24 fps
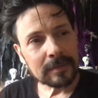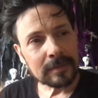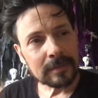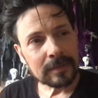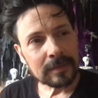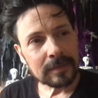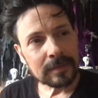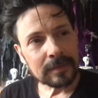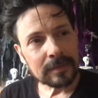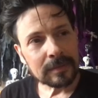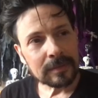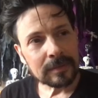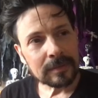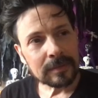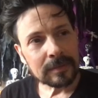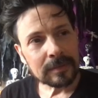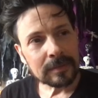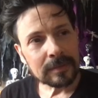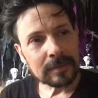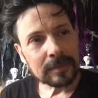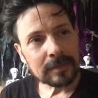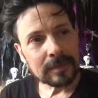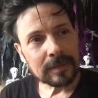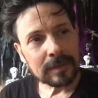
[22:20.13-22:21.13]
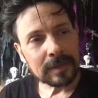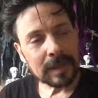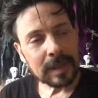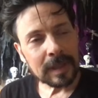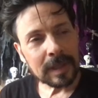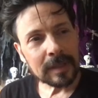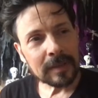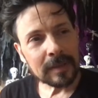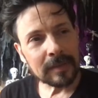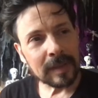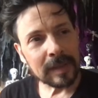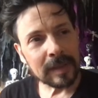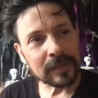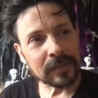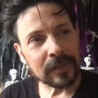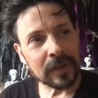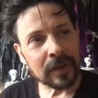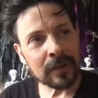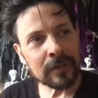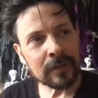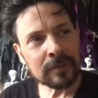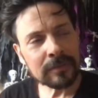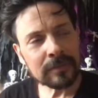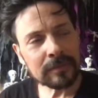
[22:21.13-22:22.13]
I think
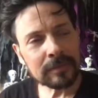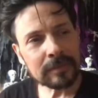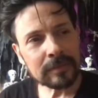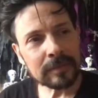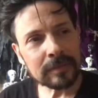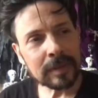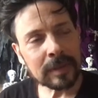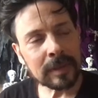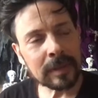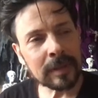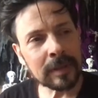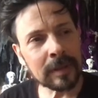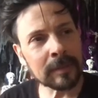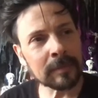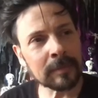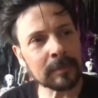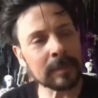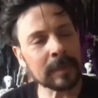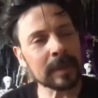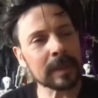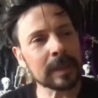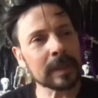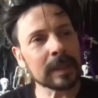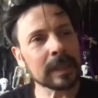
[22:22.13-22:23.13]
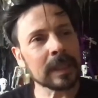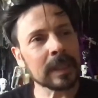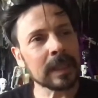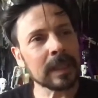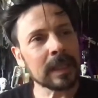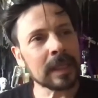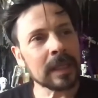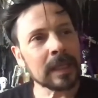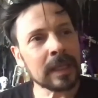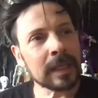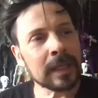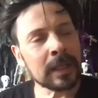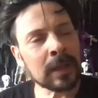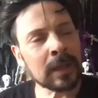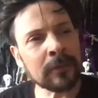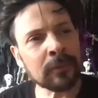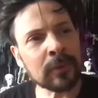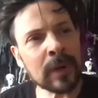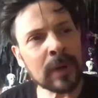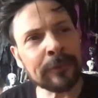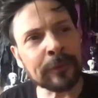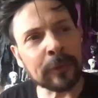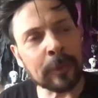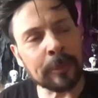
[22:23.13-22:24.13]
so. I've
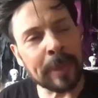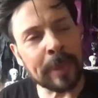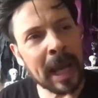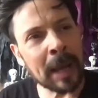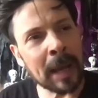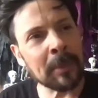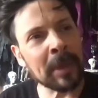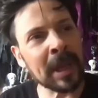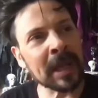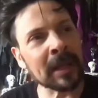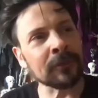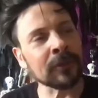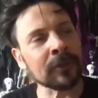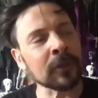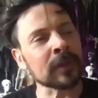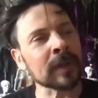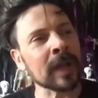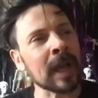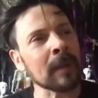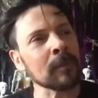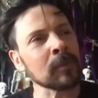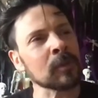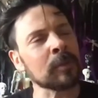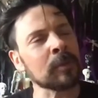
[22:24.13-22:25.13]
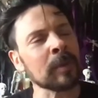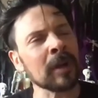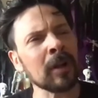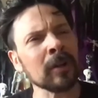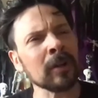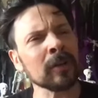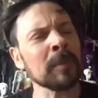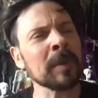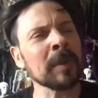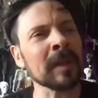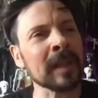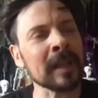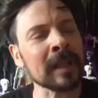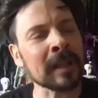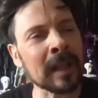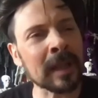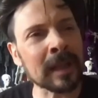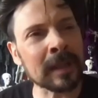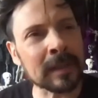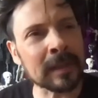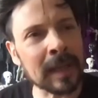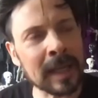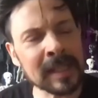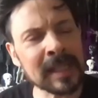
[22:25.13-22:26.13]
read for Batman a few times, but ultimately,
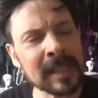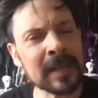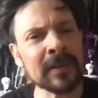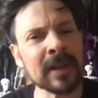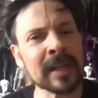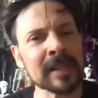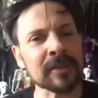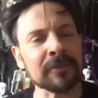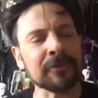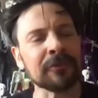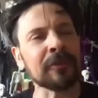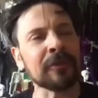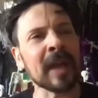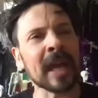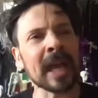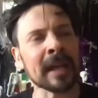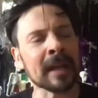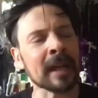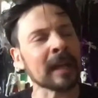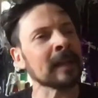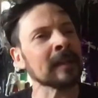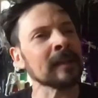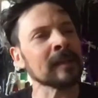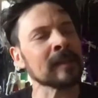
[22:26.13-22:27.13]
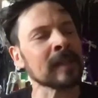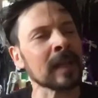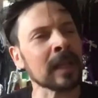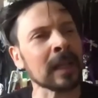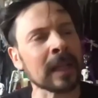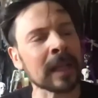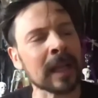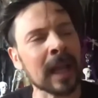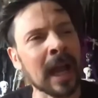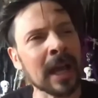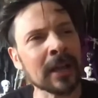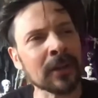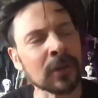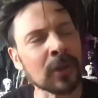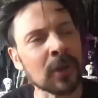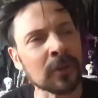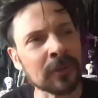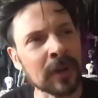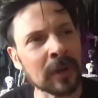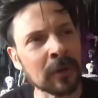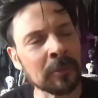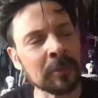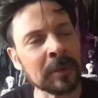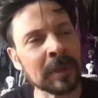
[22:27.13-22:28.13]
like, even as a fan, I can say, like, I don't know if
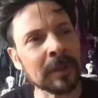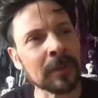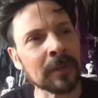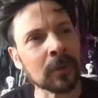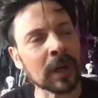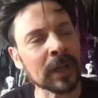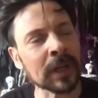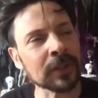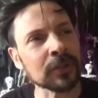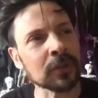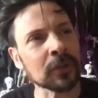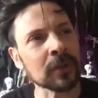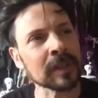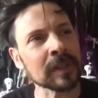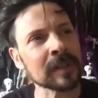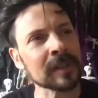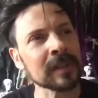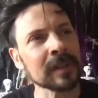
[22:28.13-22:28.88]
I would be the right choice